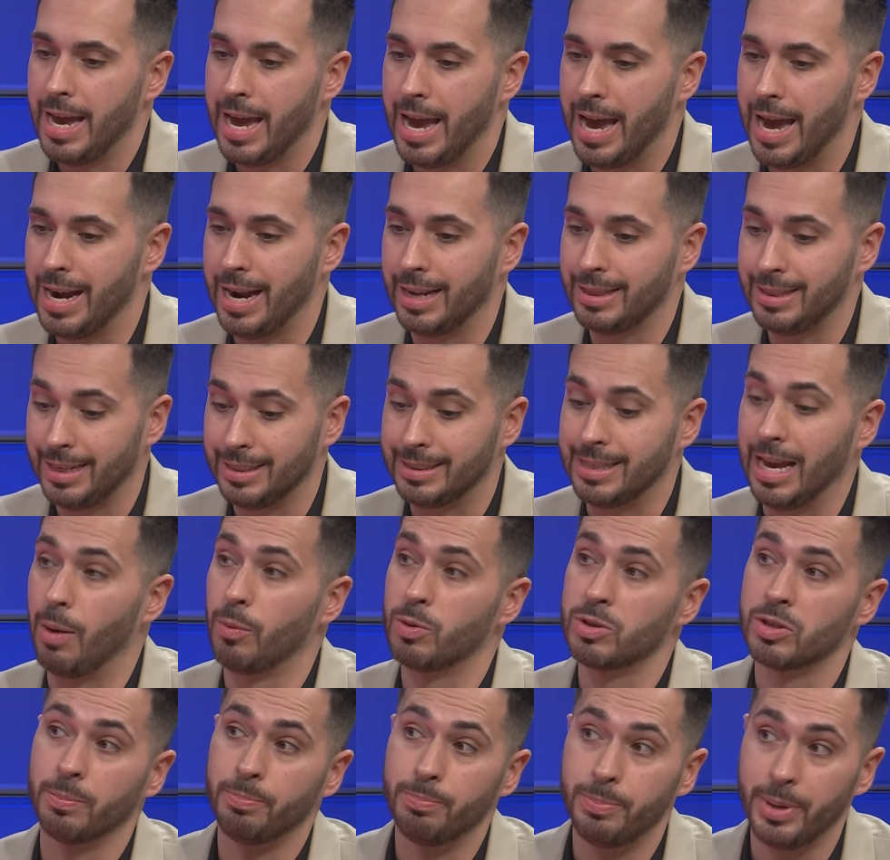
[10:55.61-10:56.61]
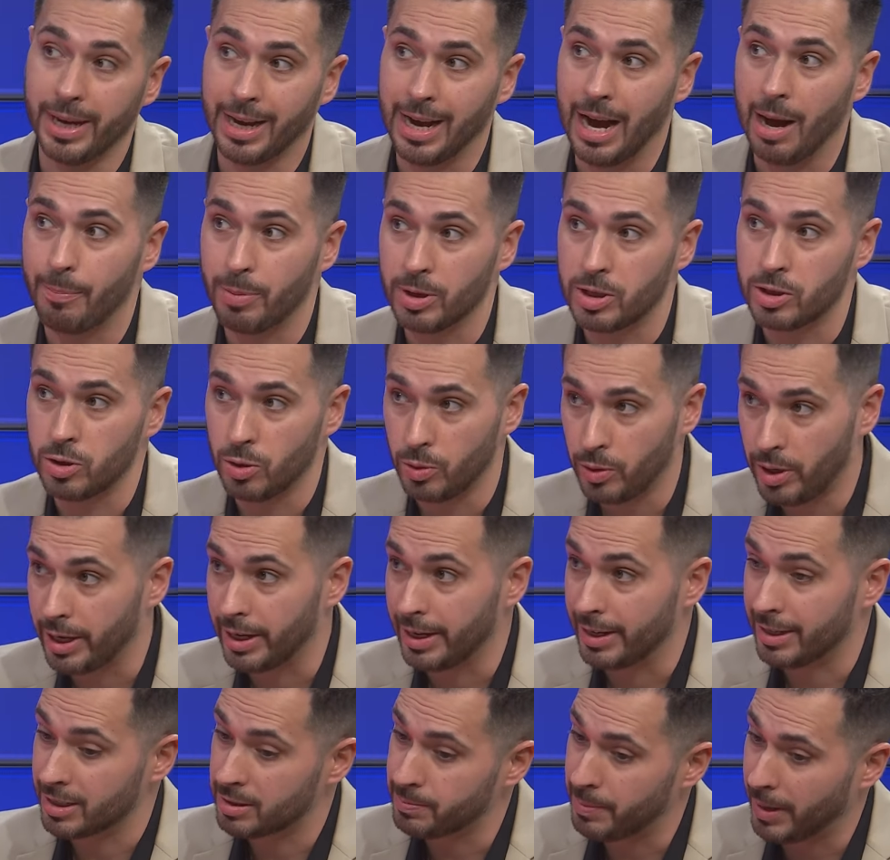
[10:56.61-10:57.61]
and I think that was a big
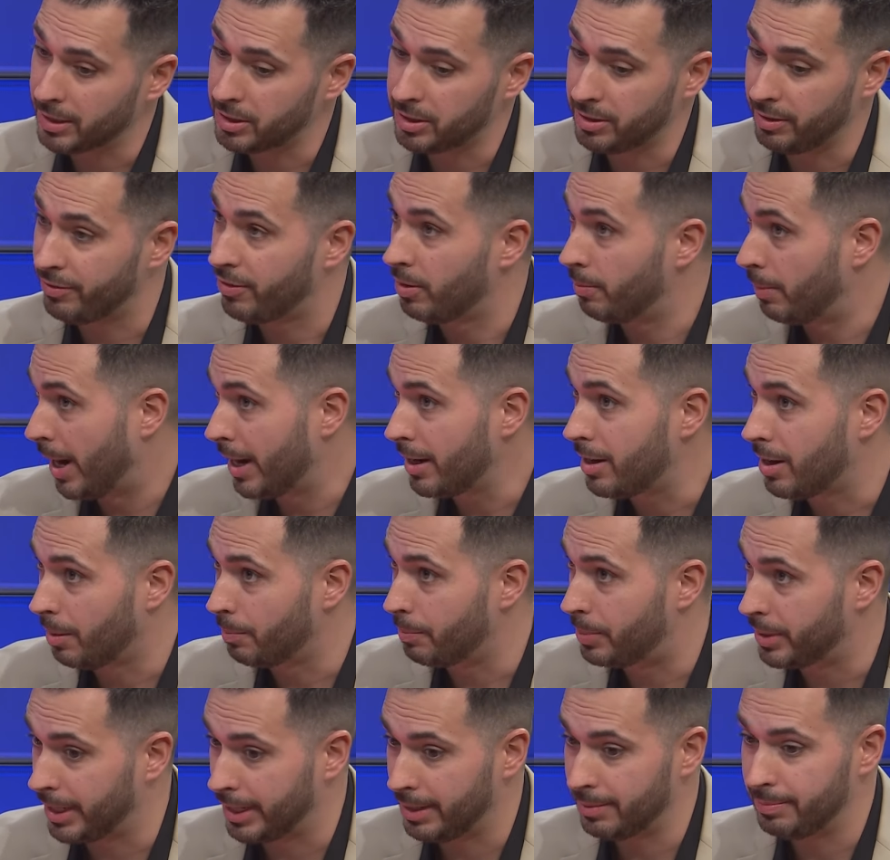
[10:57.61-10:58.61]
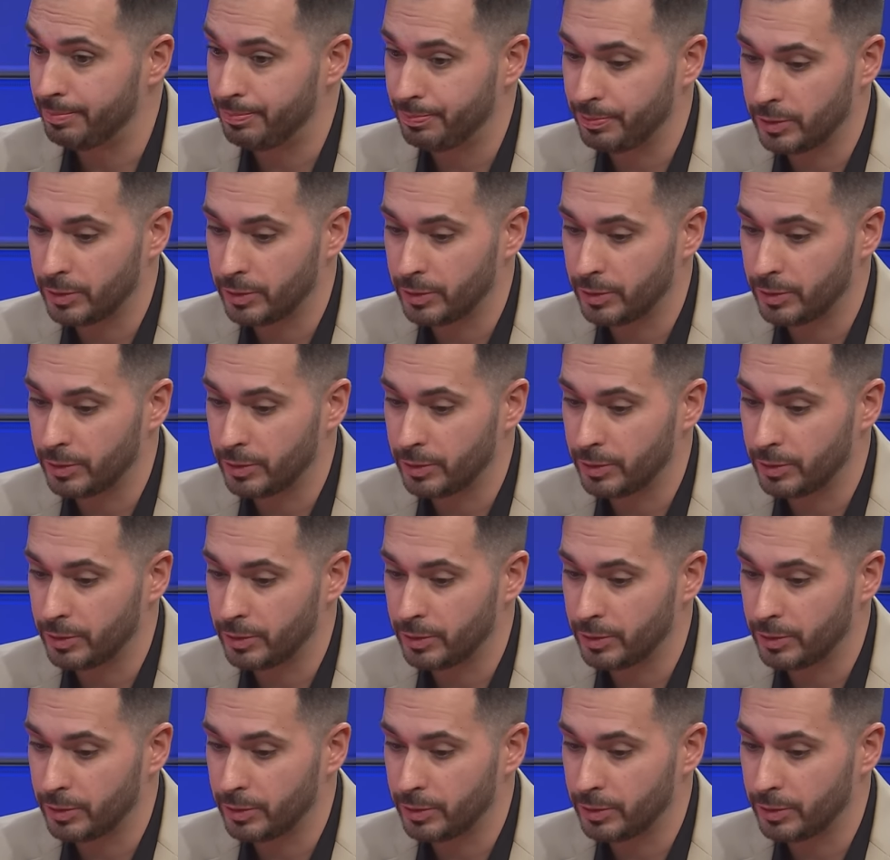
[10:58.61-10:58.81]
opportunity, especially for my company,